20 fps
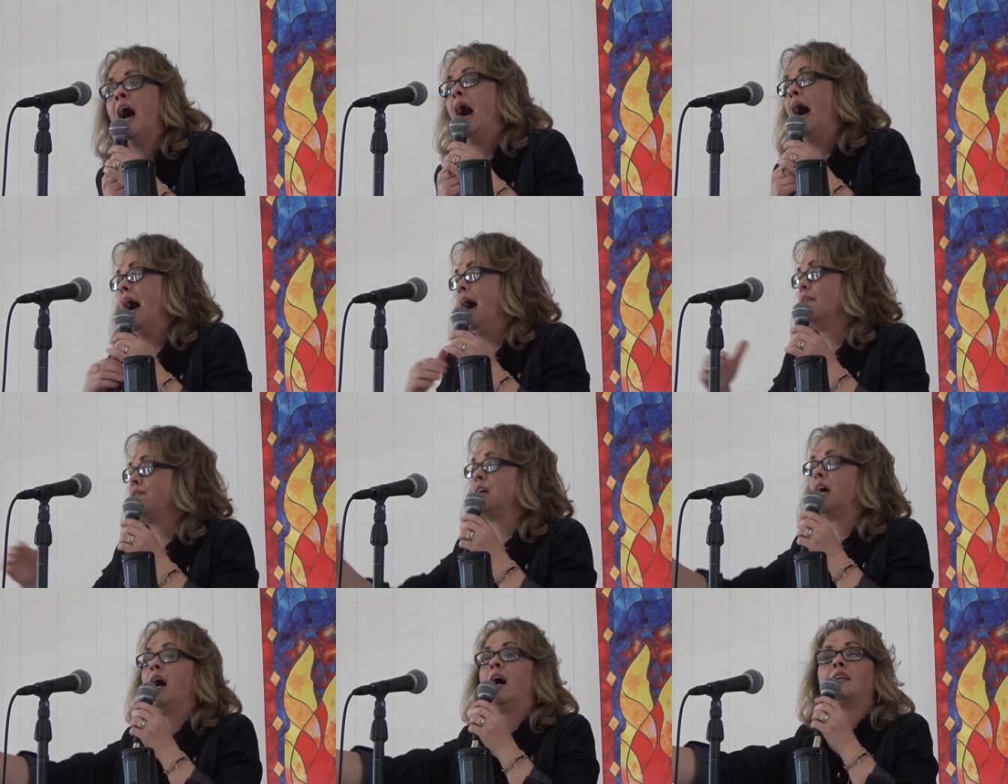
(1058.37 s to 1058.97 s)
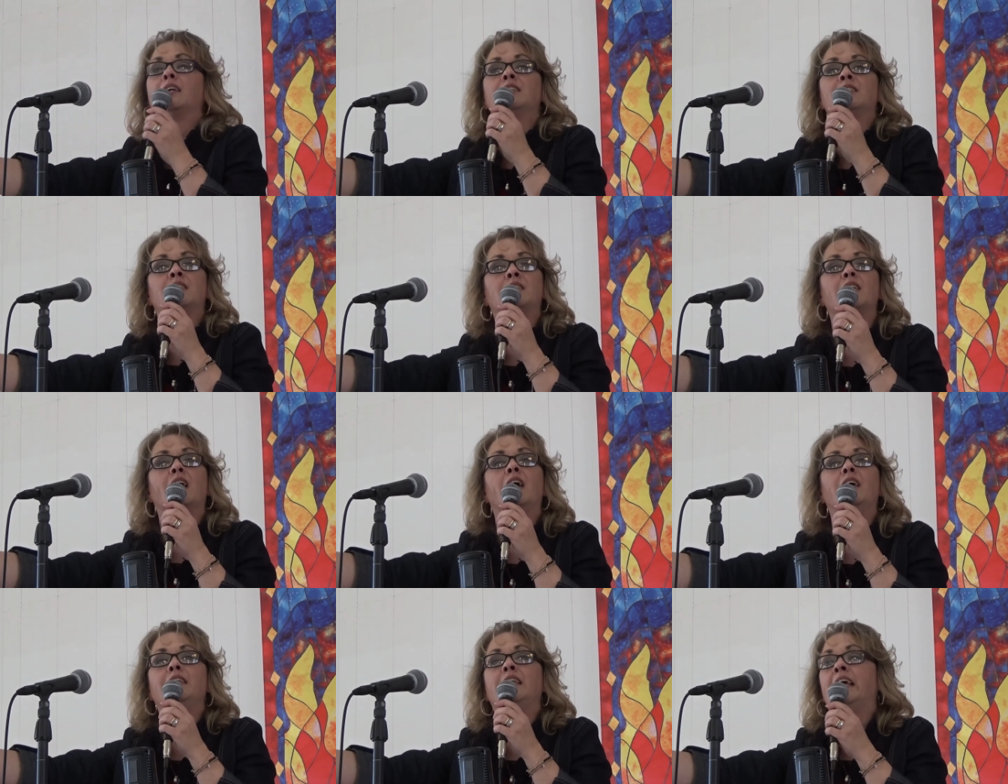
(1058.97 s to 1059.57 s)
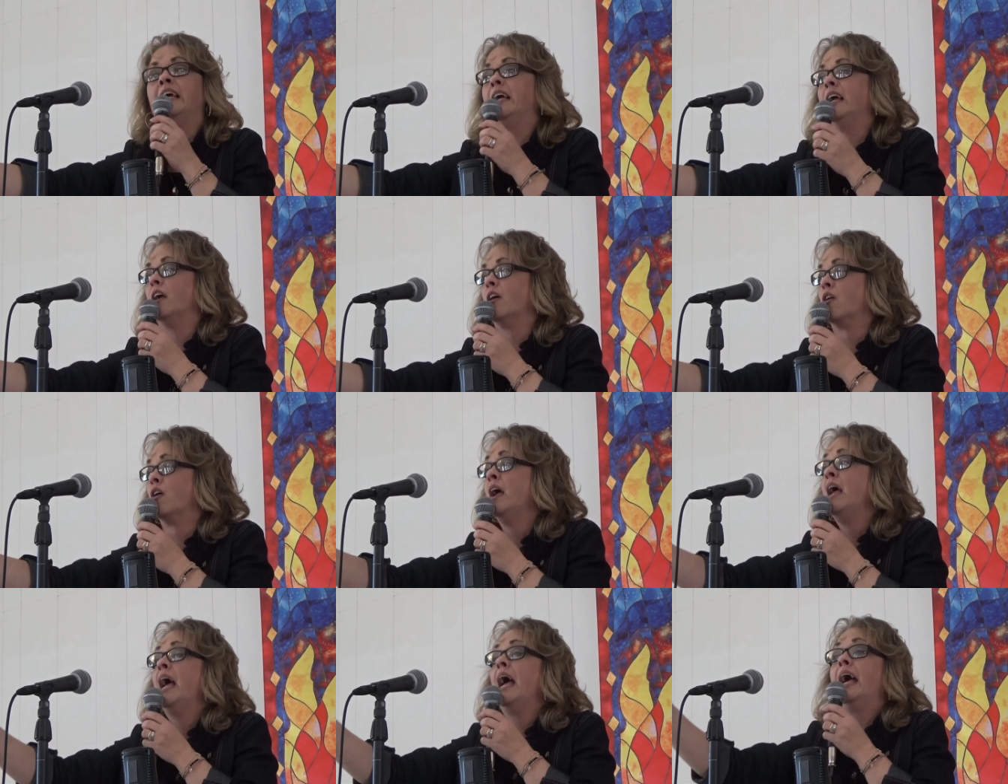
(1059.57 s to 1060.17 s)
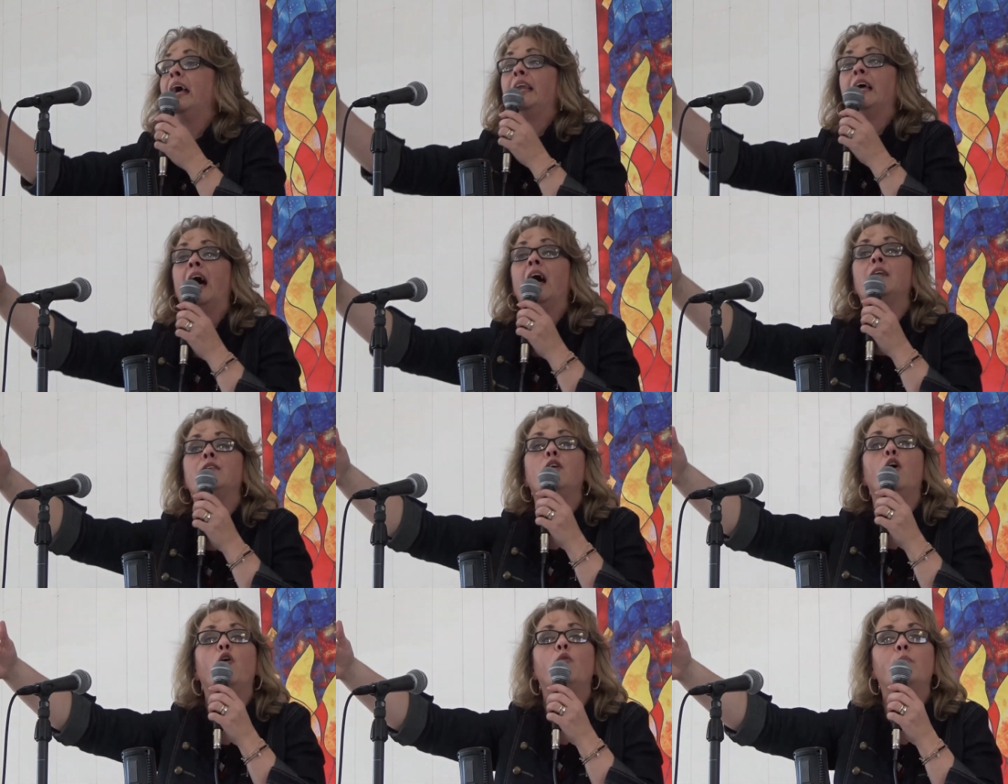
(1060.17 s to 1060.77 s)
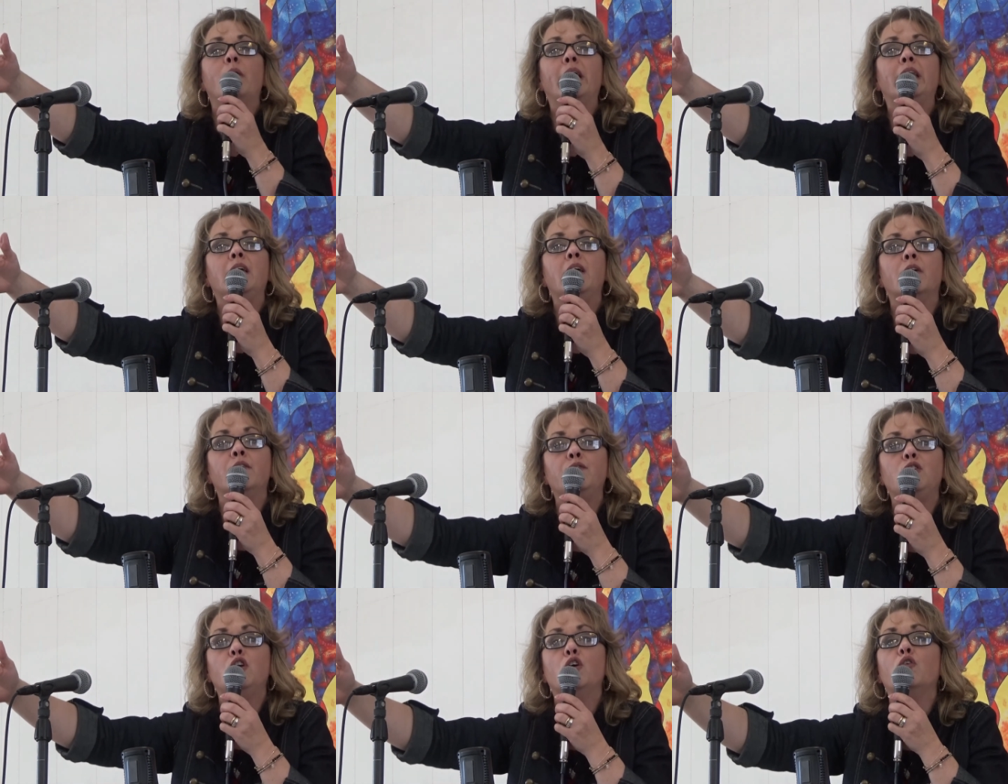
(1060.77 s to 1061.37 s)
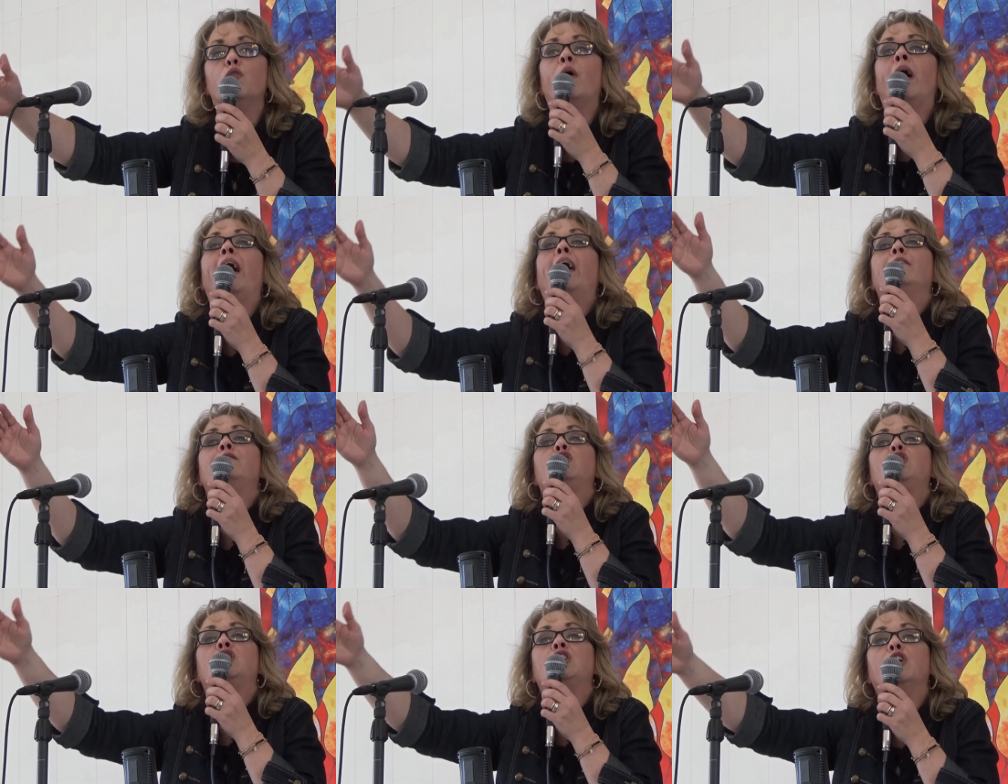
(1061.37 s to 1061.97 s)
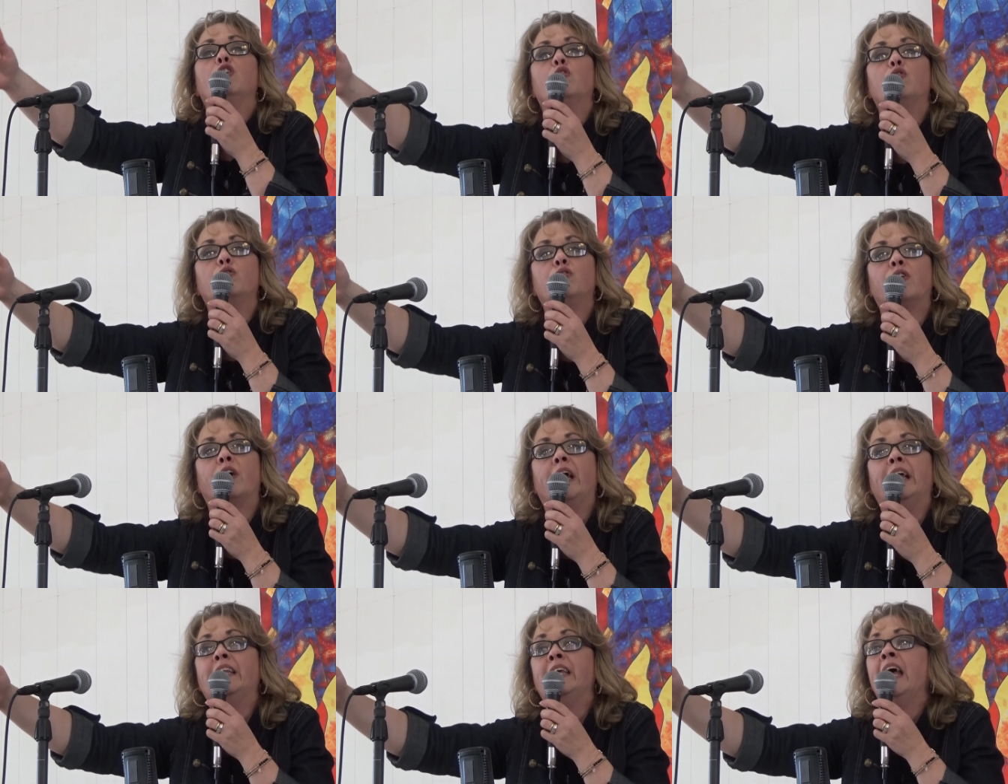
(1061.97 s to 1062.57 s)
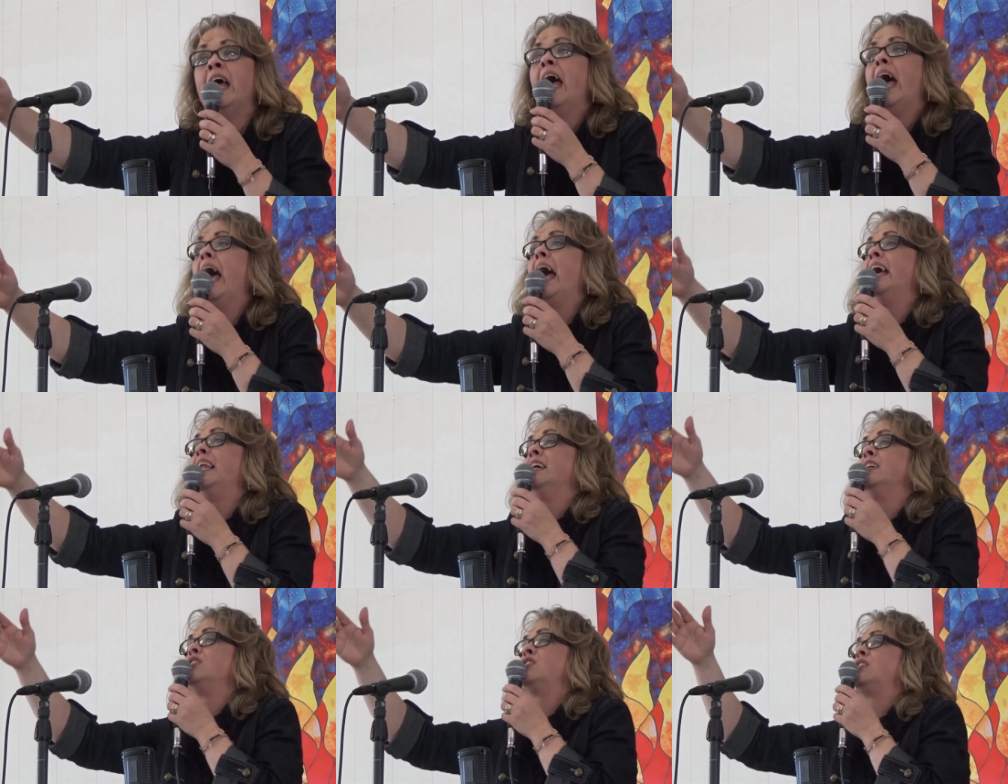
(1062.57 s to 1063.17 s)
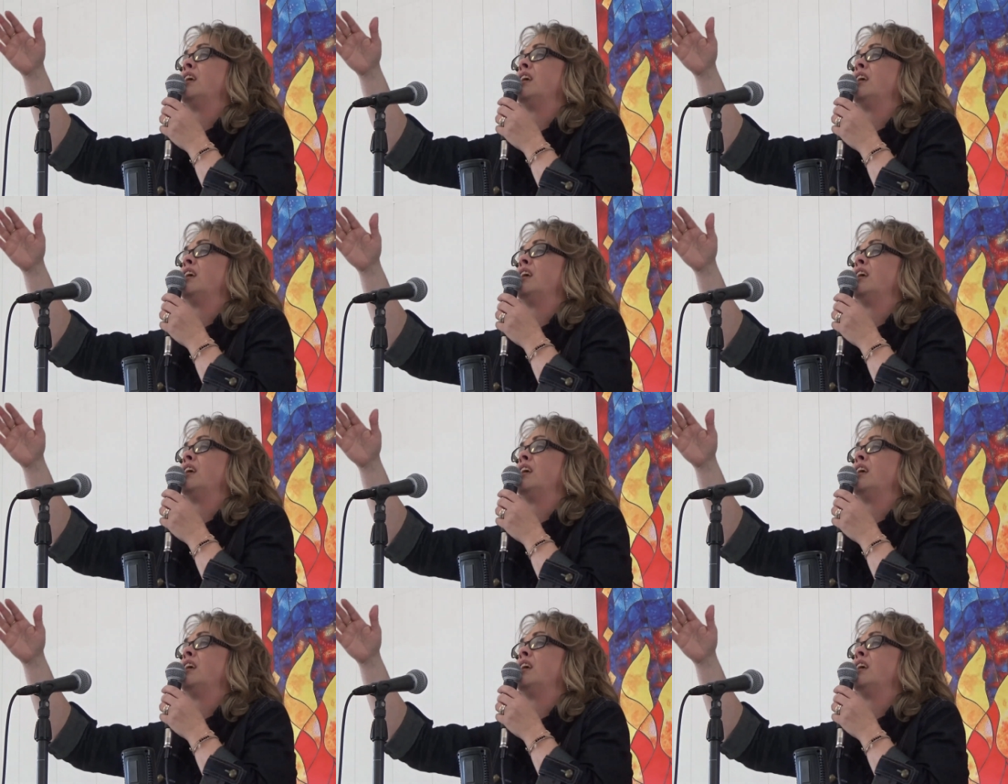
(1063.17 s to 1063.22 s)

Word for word: I've got a son here, and I know many of you have children, and it